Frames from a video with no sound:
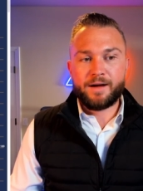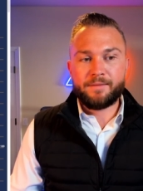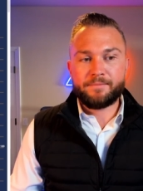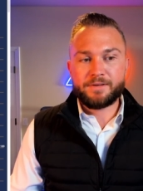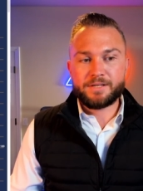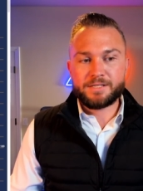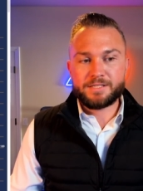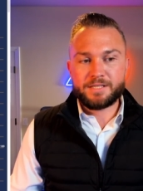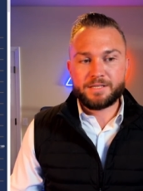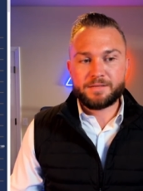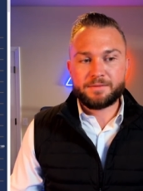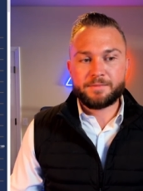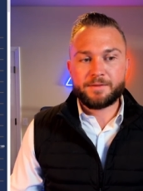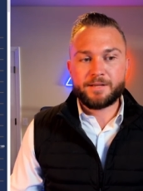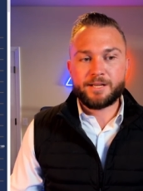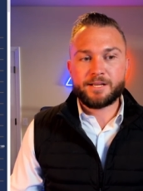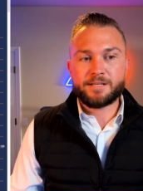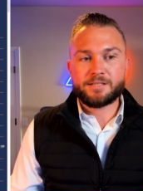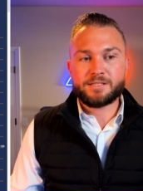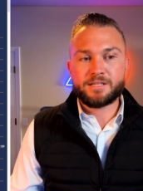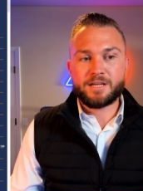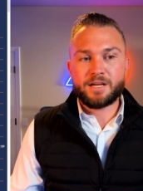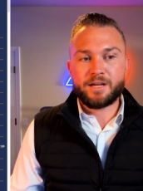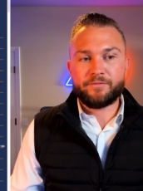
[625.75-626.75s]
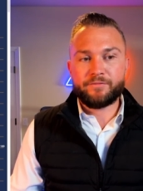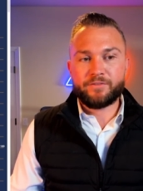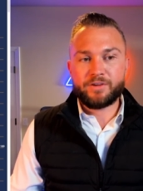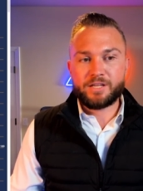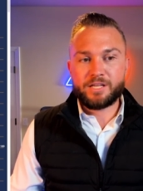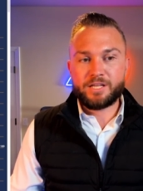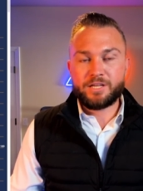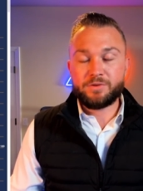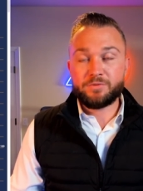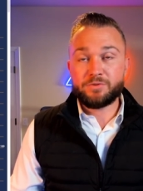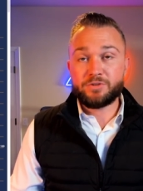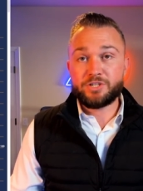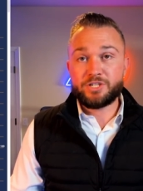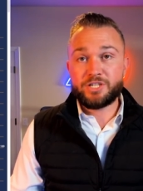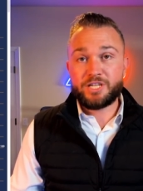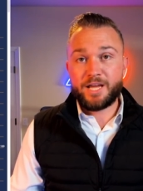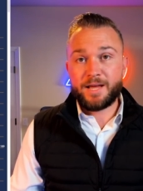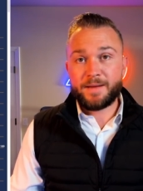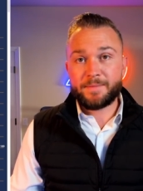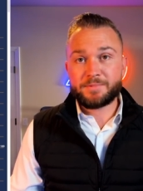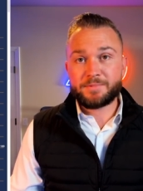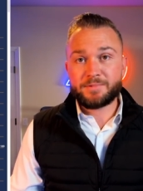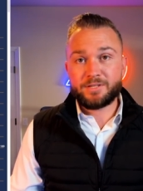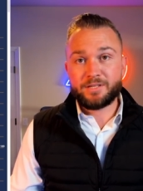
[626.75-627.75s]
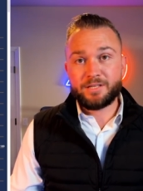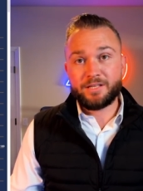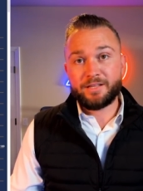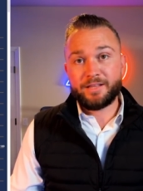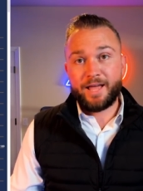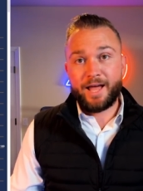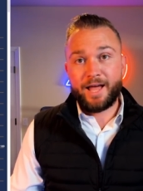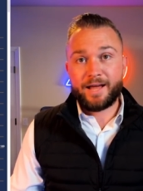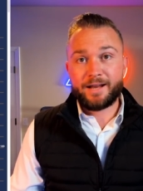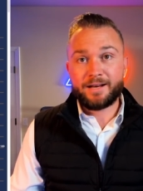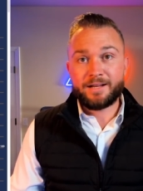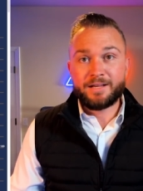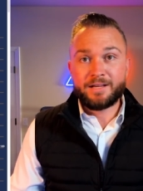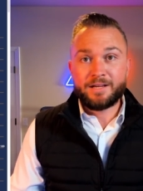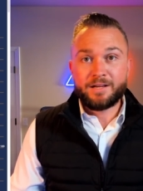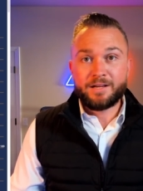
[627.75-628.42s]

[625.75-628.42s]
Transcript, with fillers: obviously because of a huge dip. So then that